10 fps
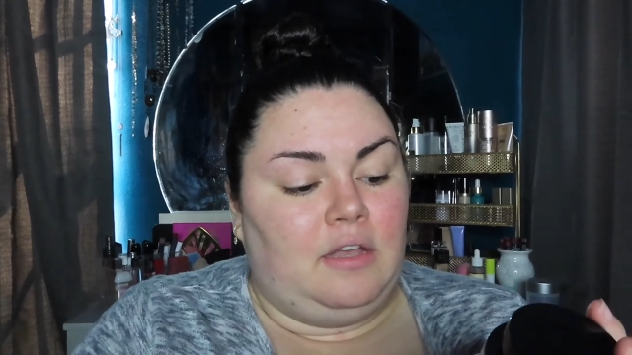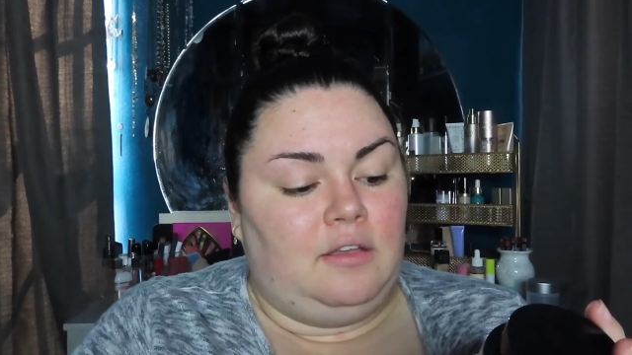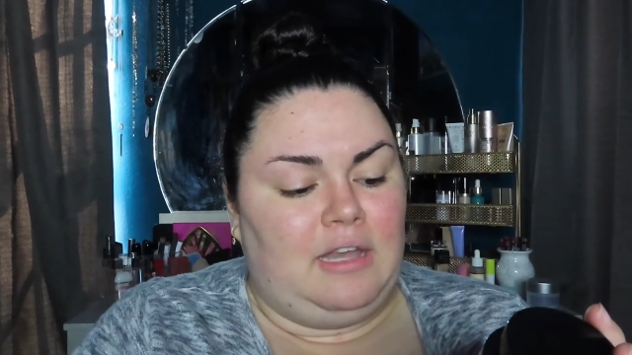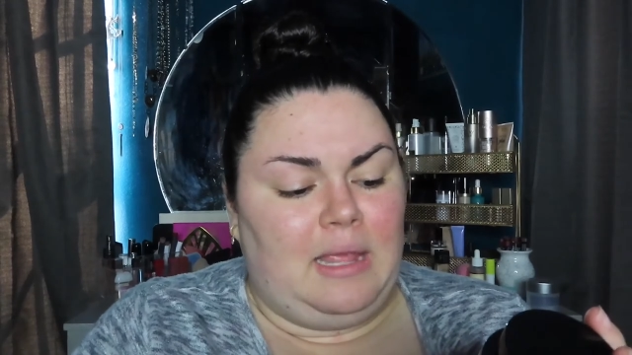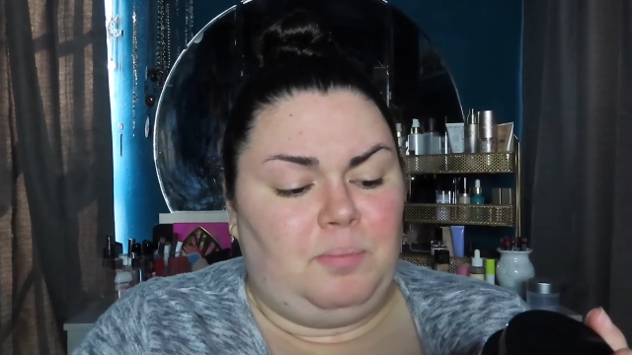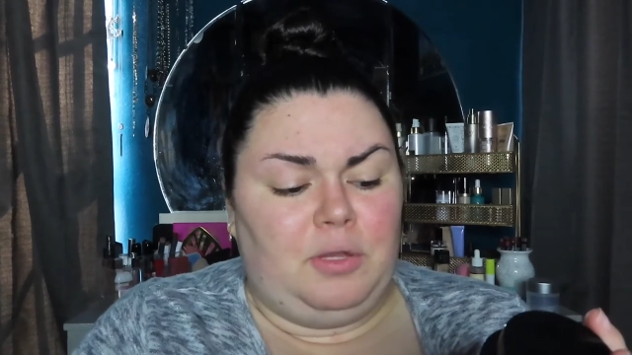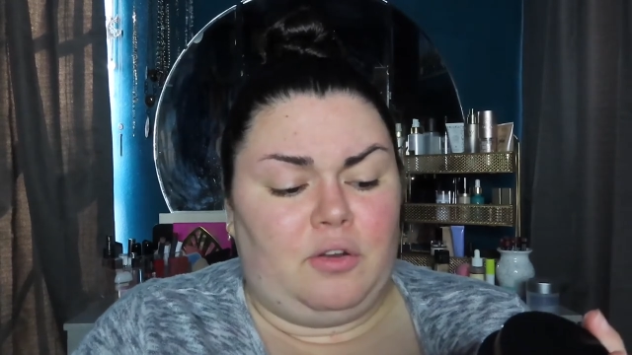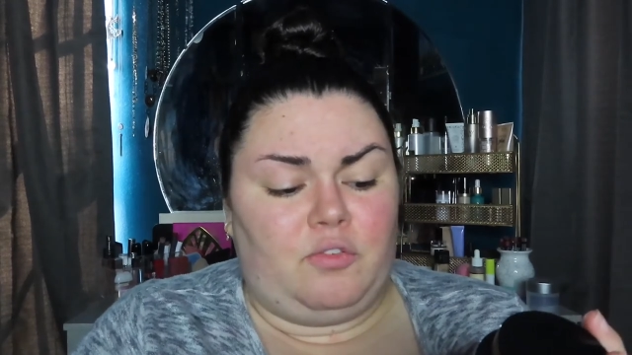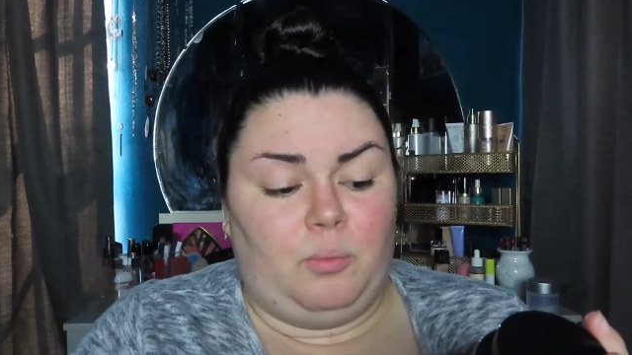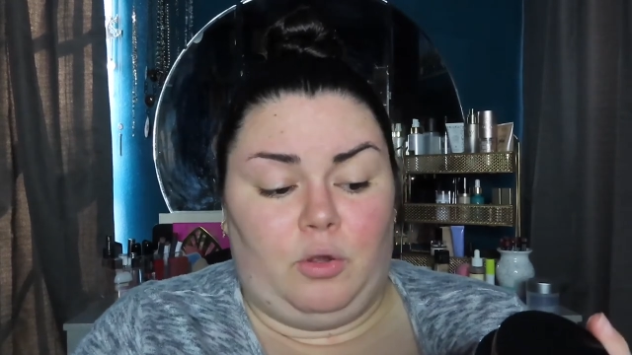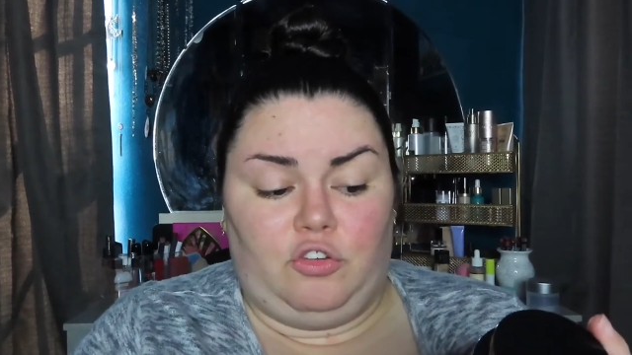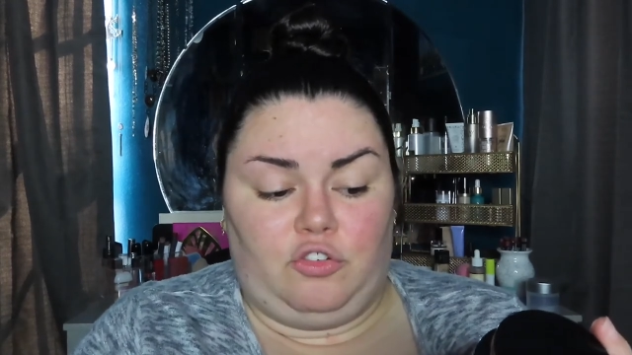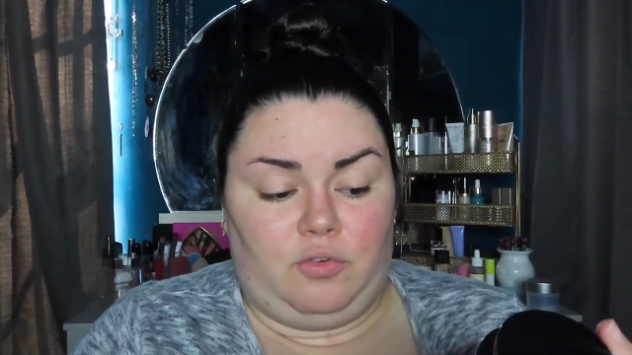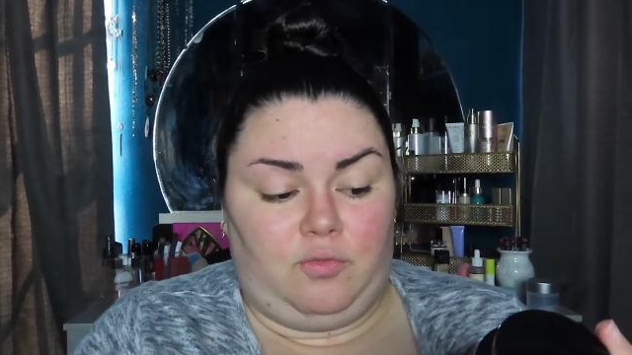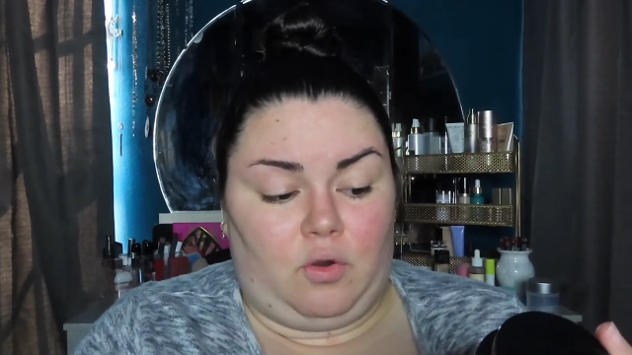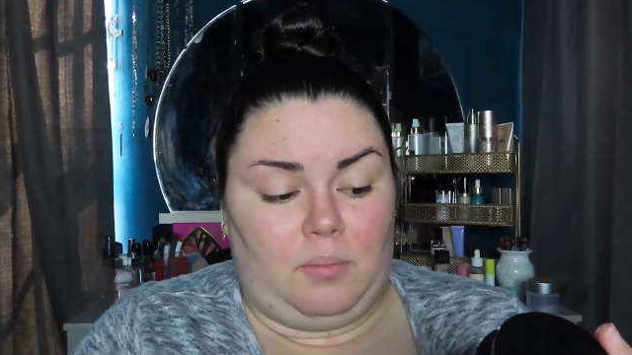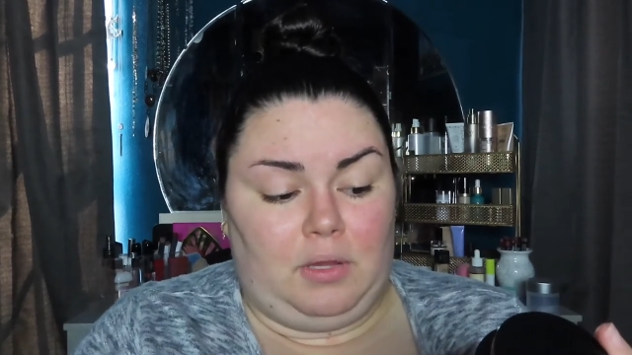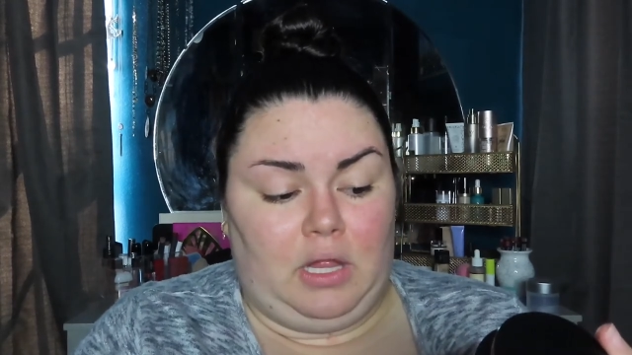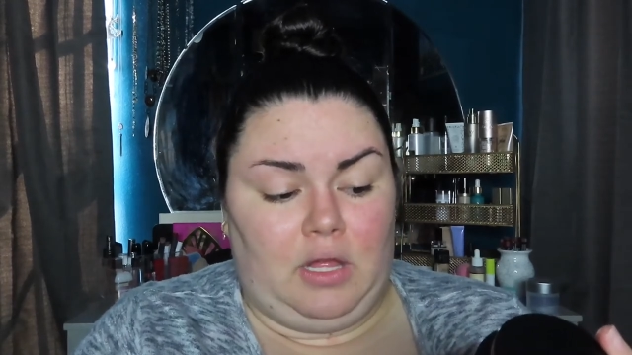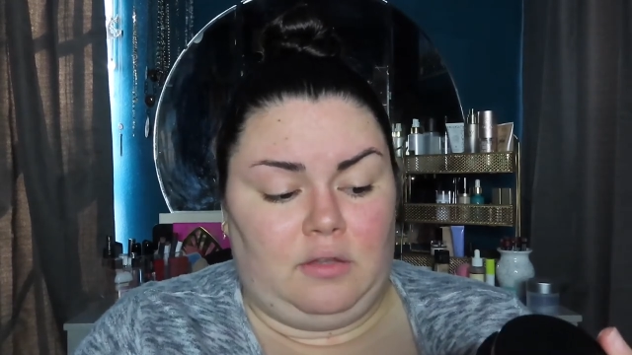Napier's moisture
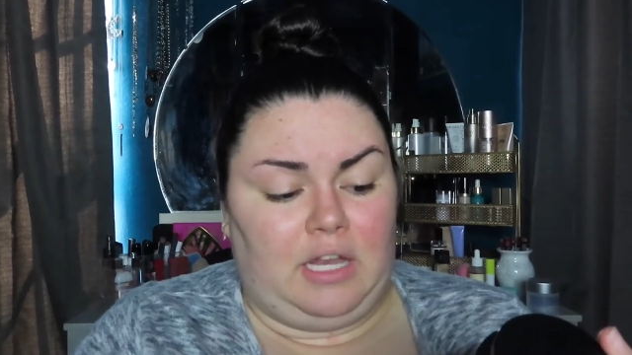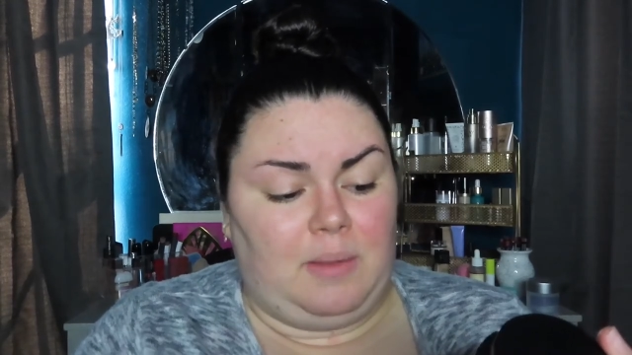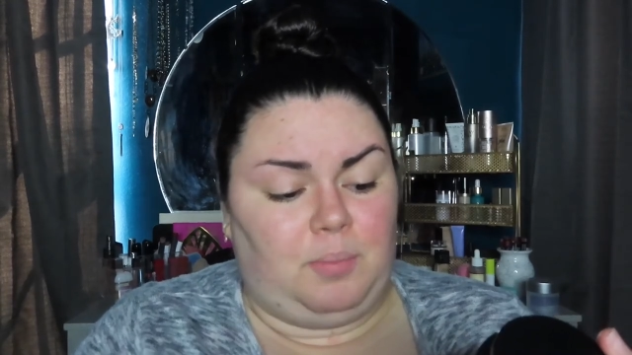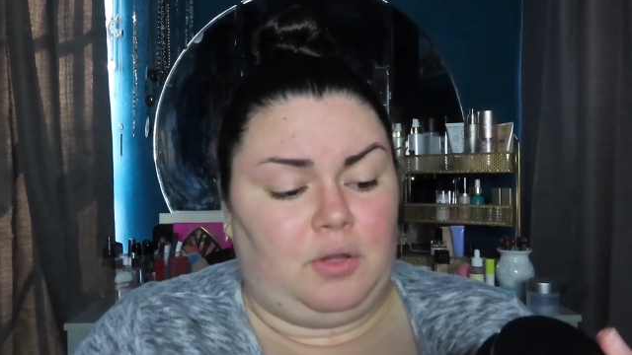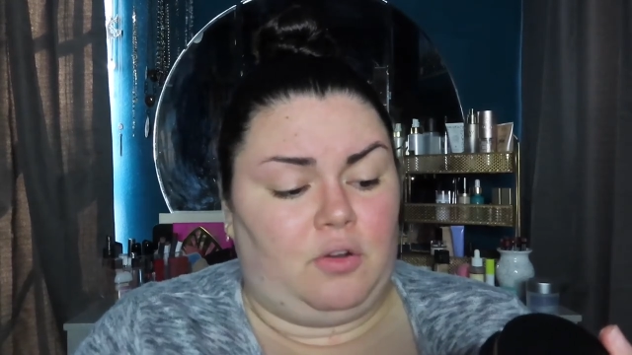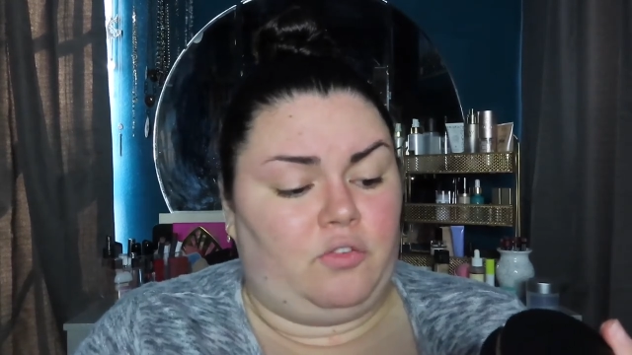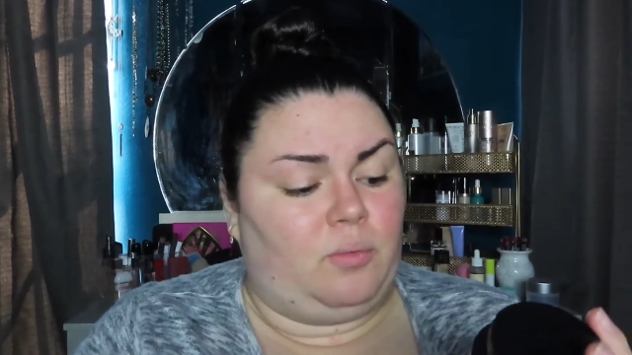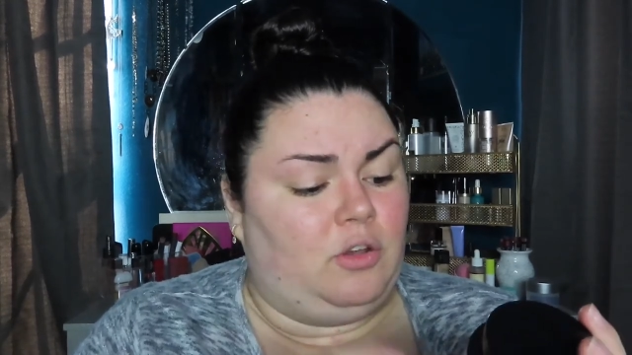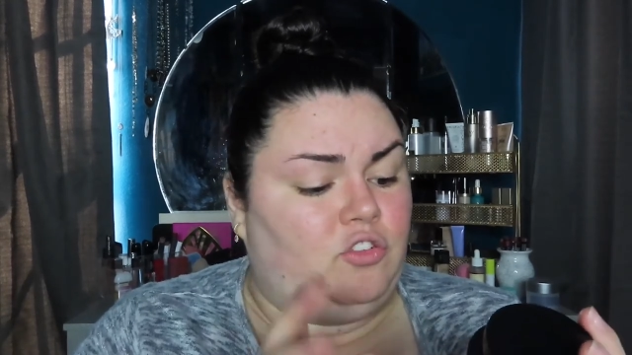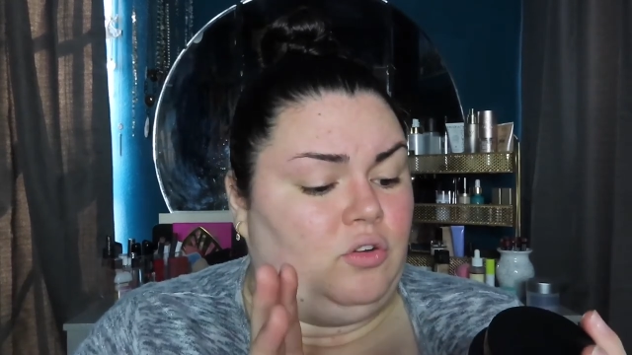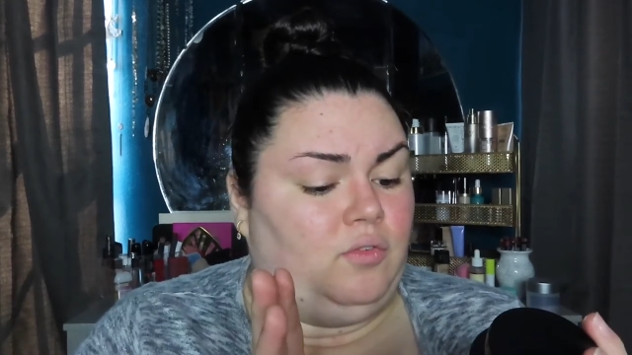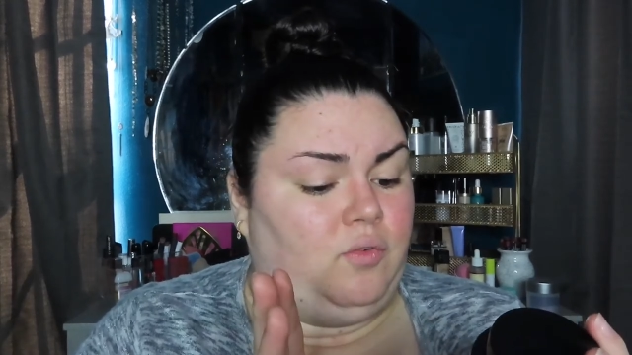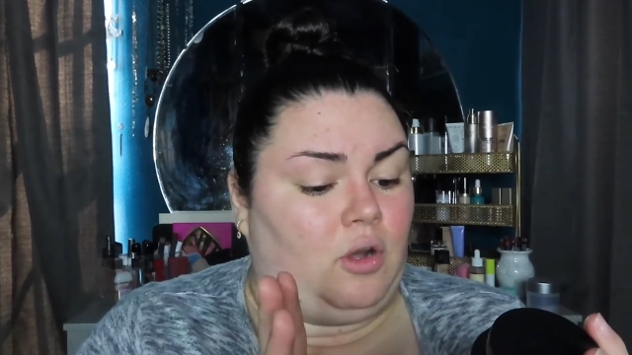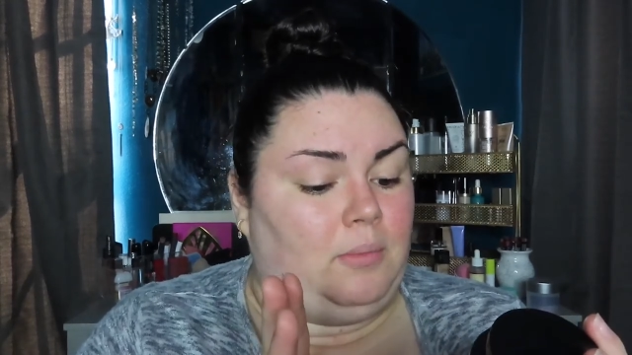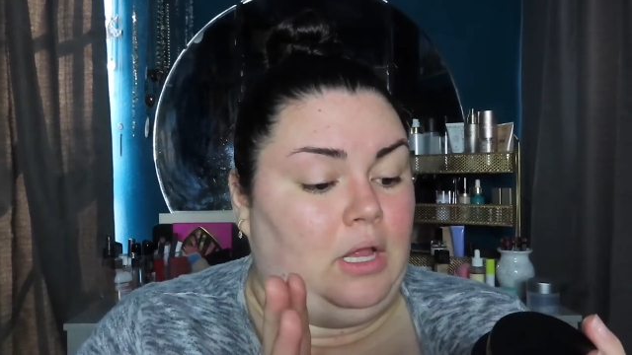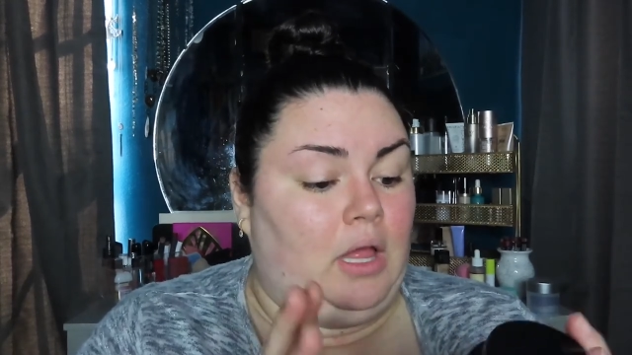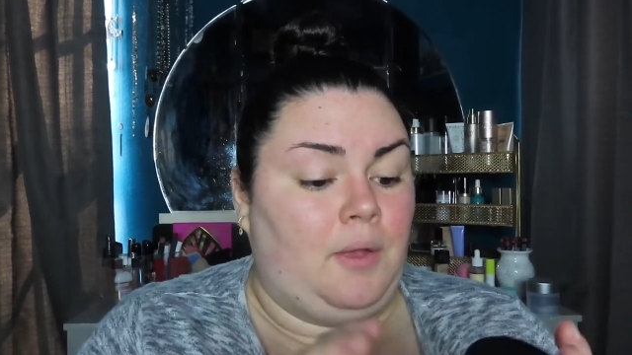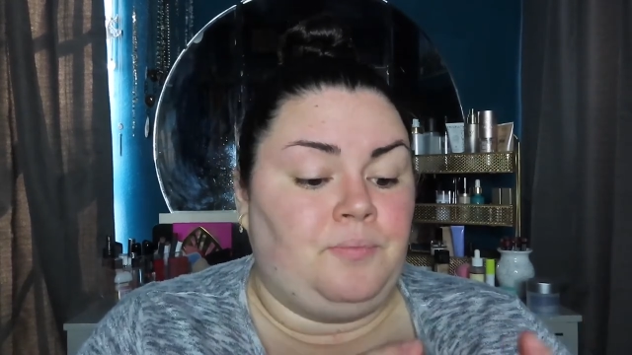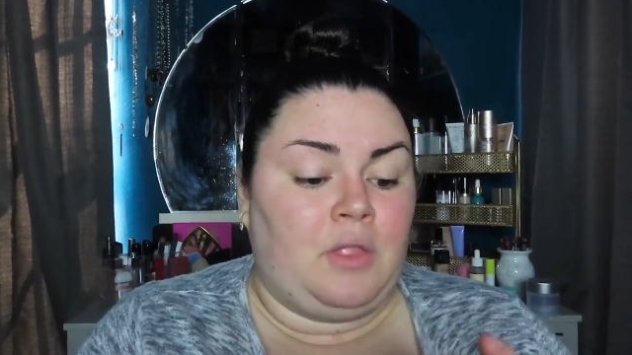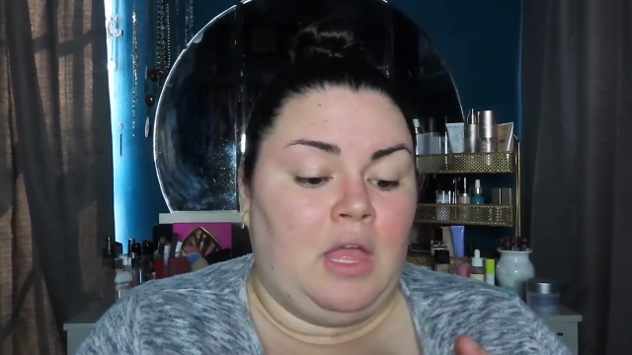formula, Napier's original formula.